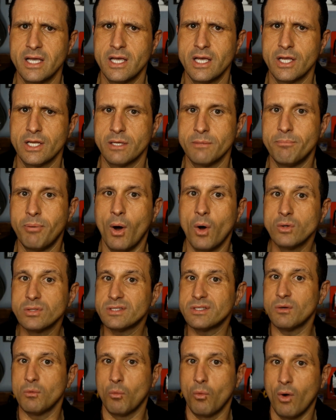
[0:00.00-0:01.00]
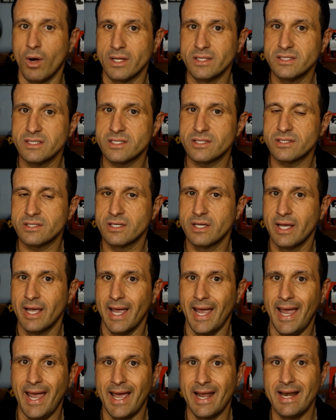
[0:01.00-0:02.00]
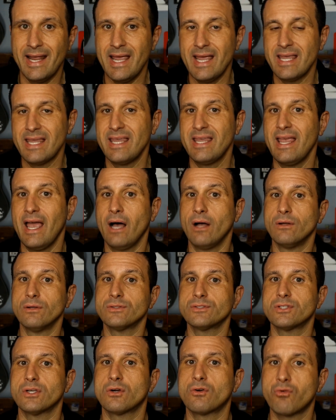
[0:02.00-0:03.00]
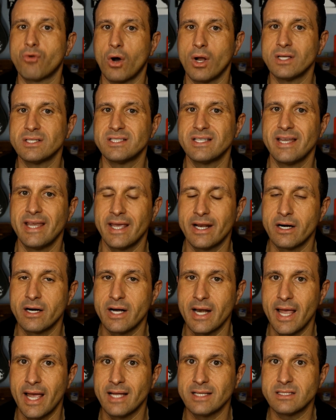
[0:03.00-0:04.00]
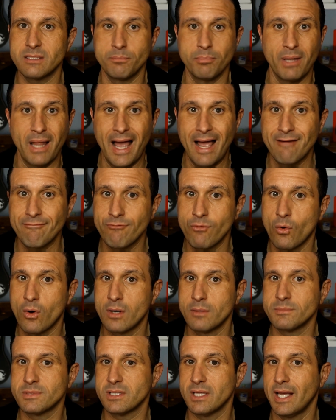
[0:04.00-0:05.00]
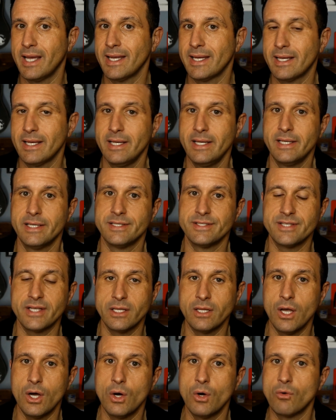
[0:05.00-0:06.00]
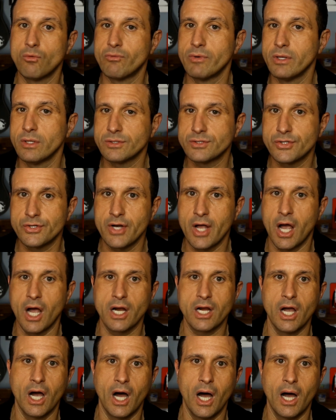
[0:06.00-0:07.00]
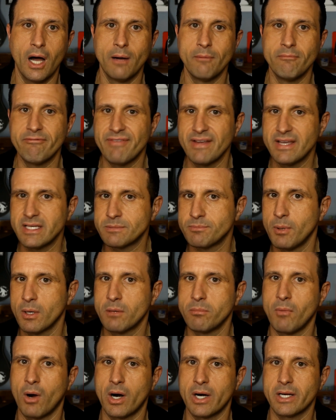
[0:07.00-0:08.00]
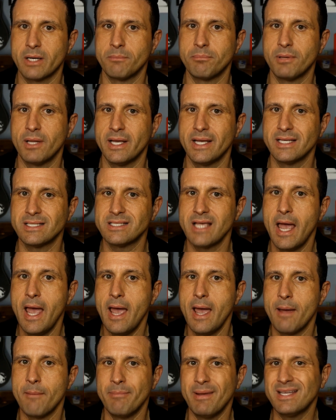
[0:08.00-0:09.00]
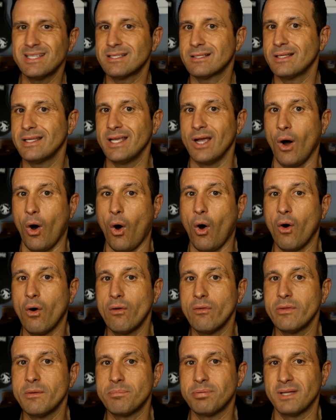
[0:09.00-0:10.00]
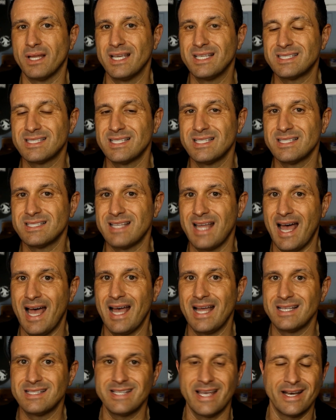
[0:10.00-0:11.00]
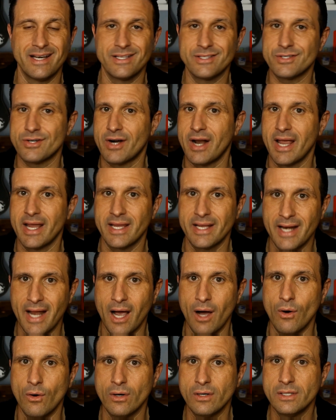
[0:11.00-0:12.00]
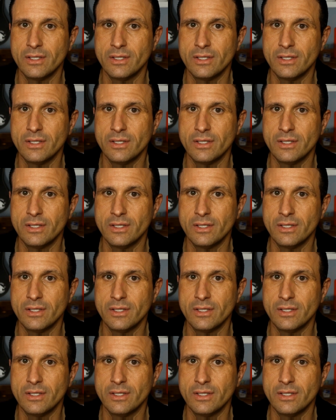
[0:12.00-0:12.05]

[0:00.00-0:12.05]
You post it once, and it yells across the internet to platforms like Zillow, Realtor.com, Facebook Marketplace, basically all the places that tenants are hanging out.